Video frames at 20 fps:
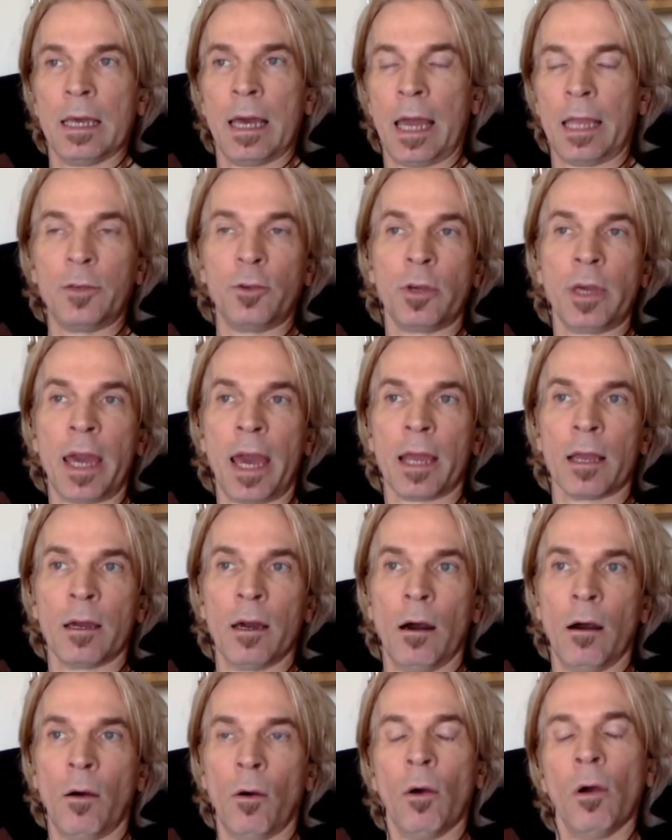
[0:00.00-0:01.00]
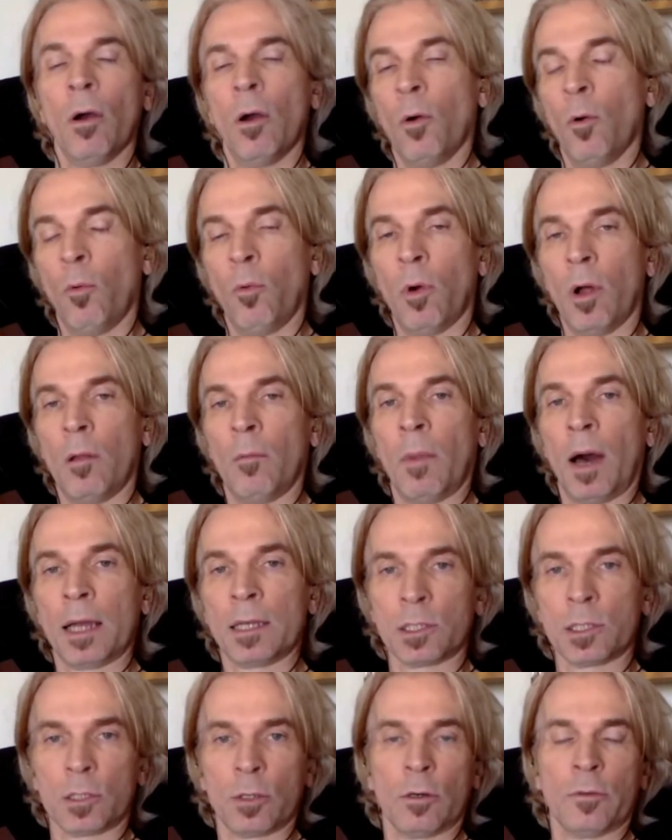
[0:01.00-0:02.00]
And you can't go, well, my
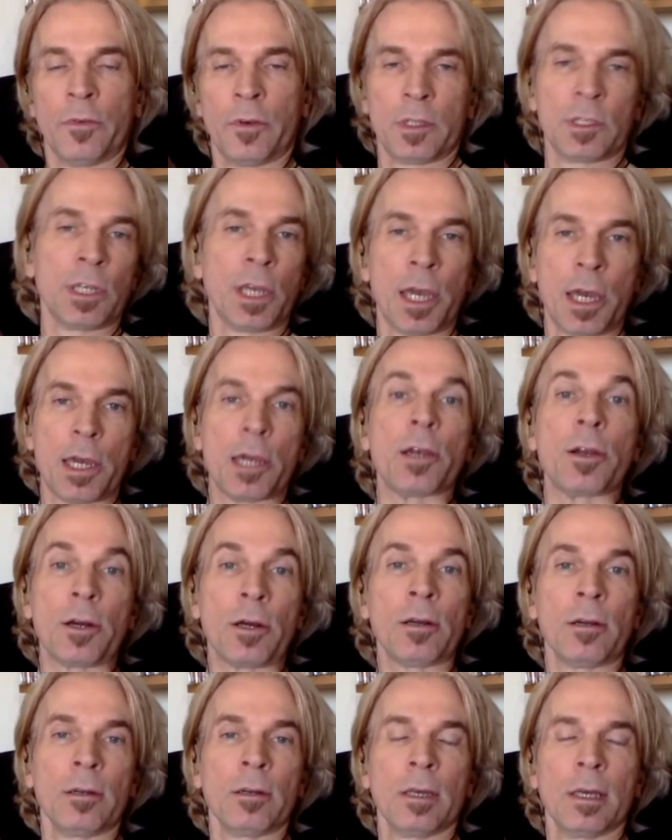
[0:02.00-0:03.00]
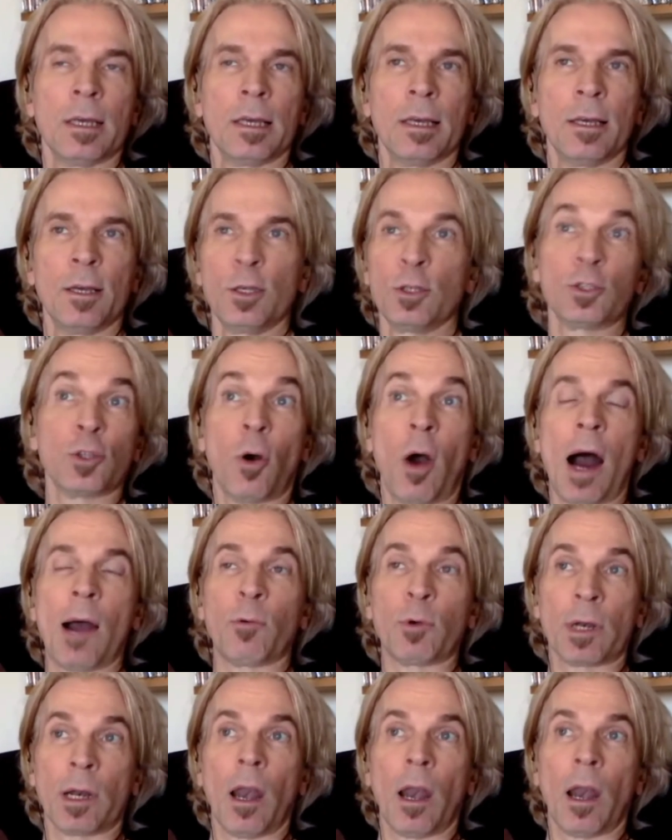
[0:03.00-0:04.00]
sofa's here, so I
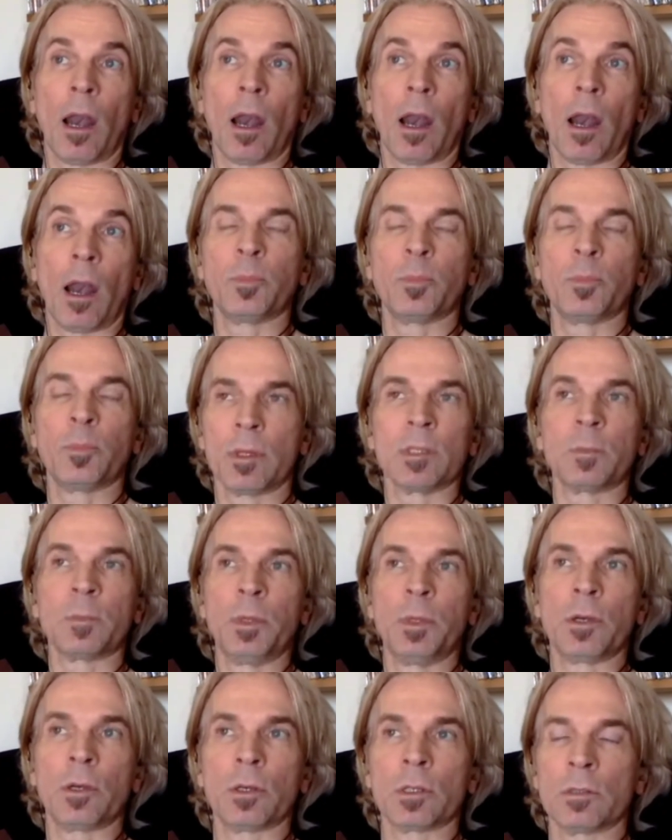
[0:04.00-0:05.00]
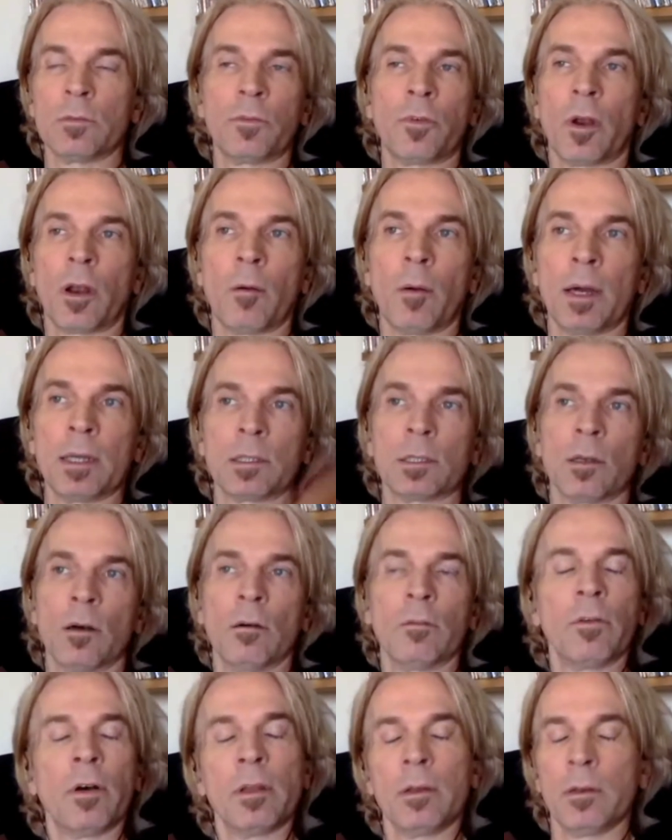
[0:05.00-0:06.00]
would like to put the speakers in front of my
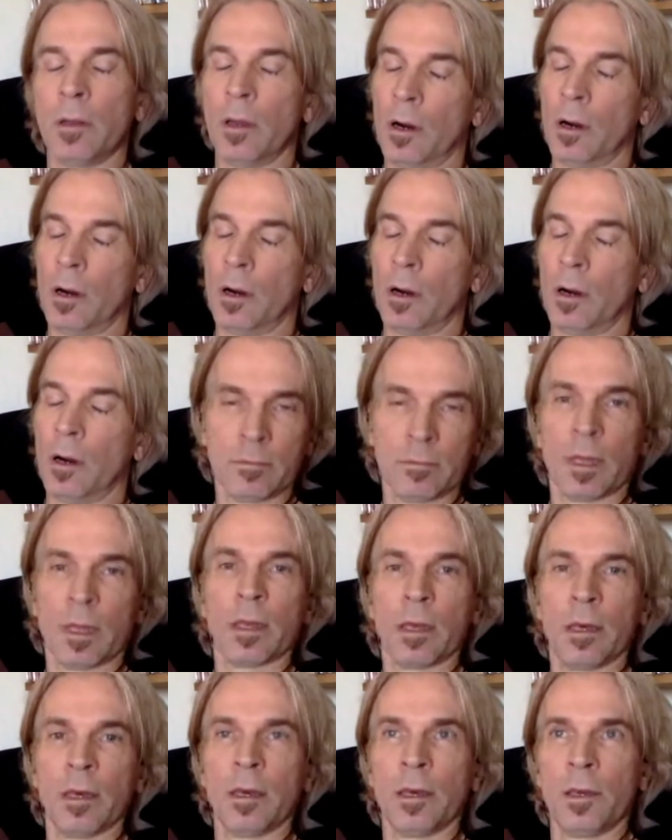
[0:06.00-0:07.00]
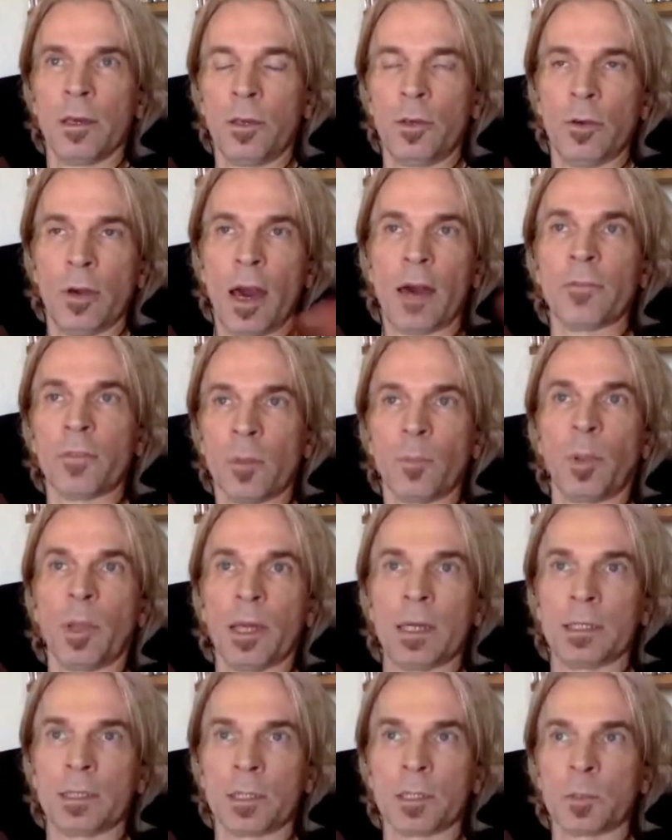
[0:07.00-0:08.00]
sofa. No, you have to
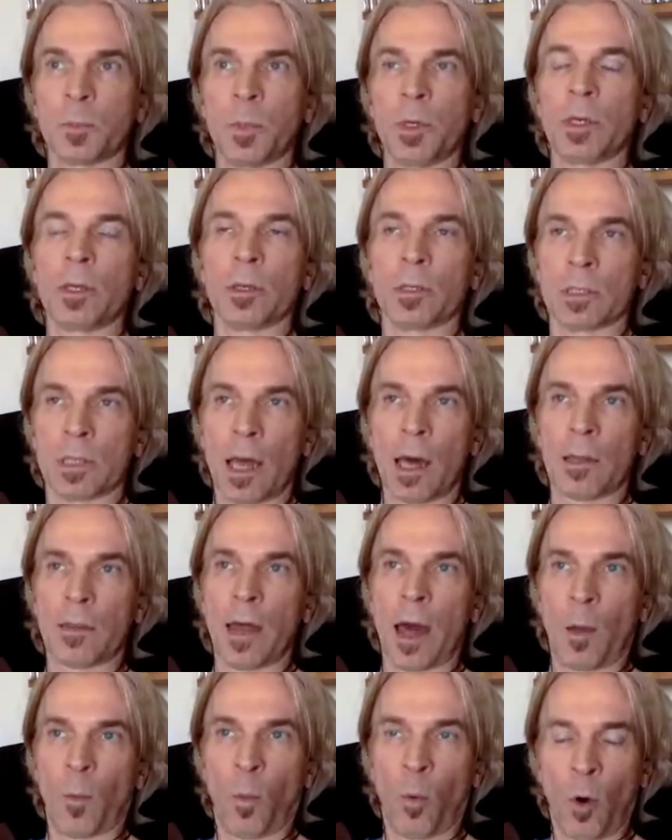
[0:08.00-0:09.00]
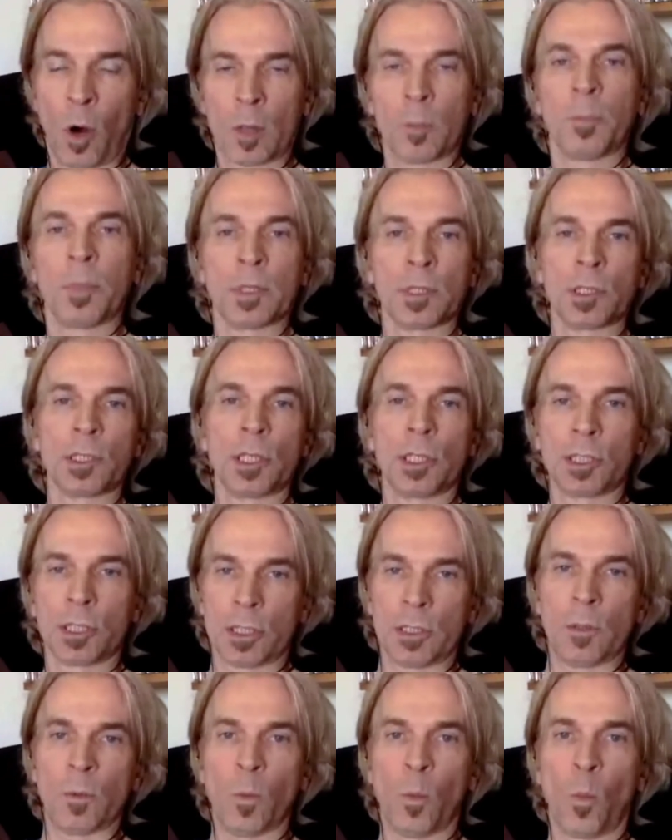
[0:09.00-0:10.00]
place the speakers that one
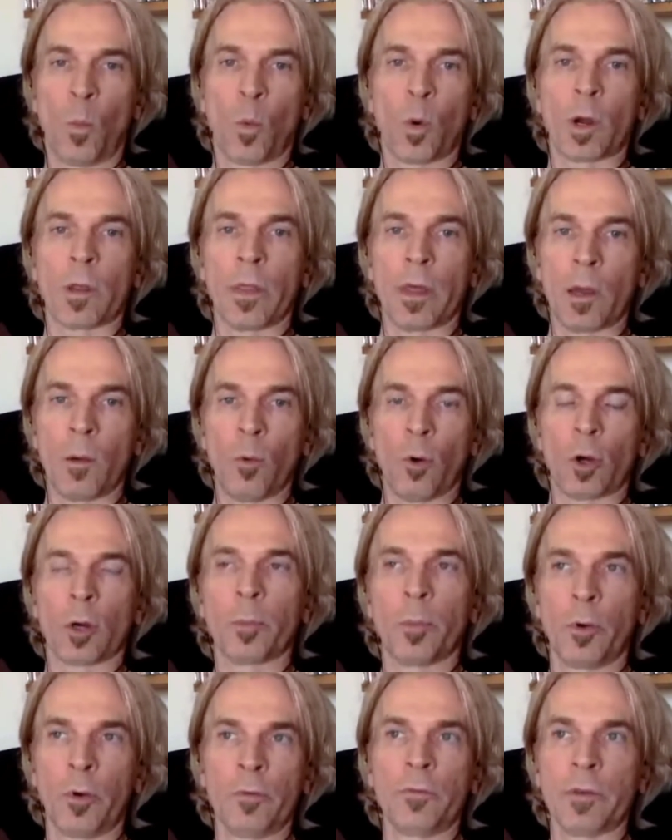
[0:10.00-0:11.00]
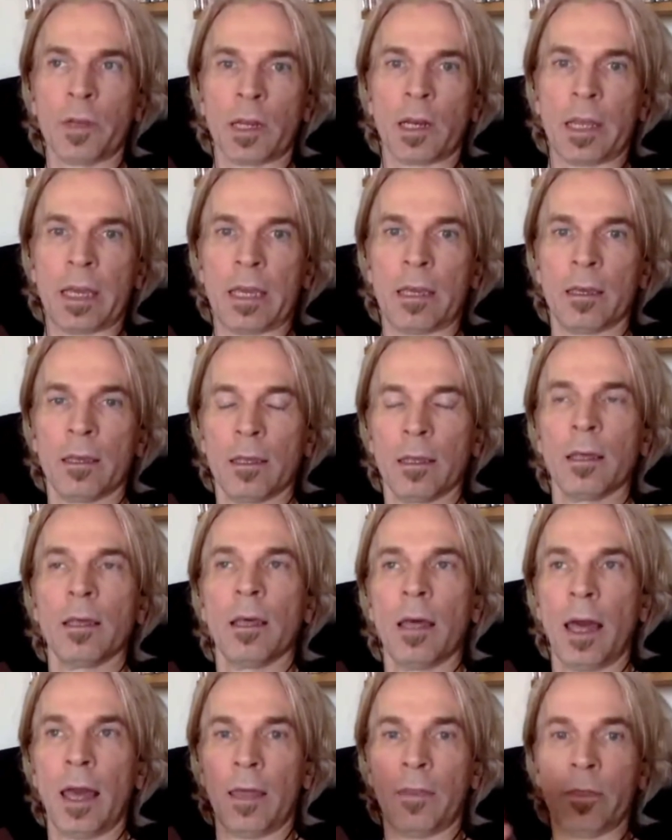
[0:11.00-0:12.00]
position where they work perfectly.
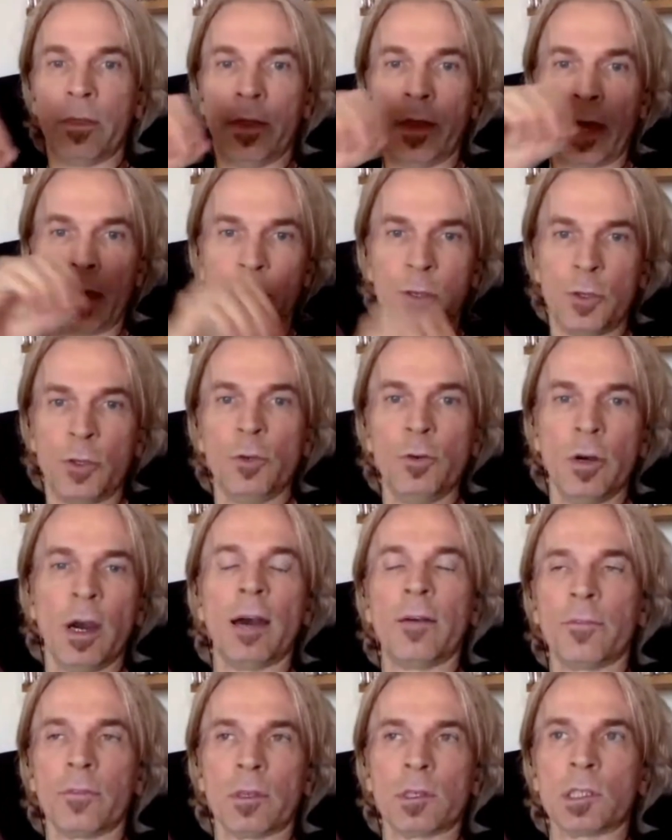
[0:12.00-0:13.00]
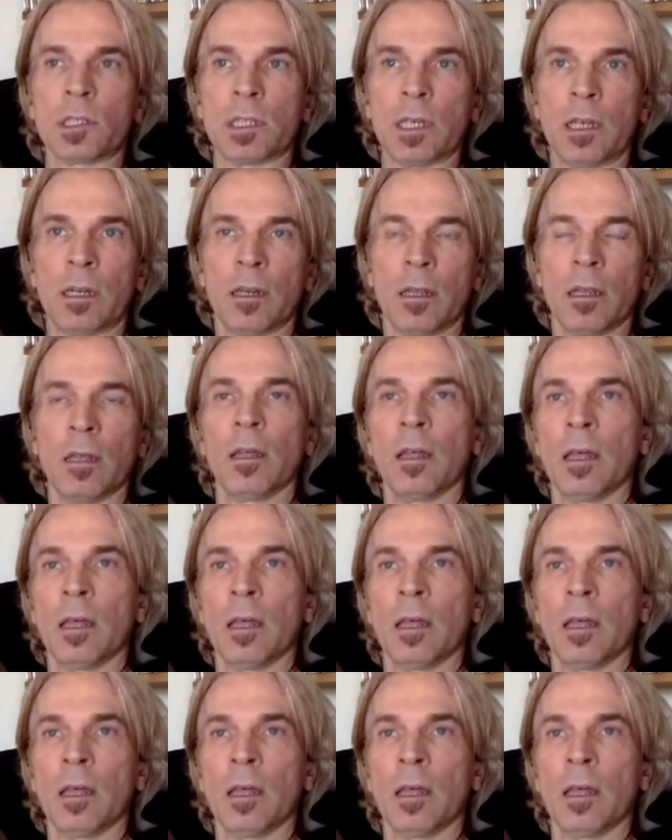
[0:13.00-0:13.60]
And then you have to sit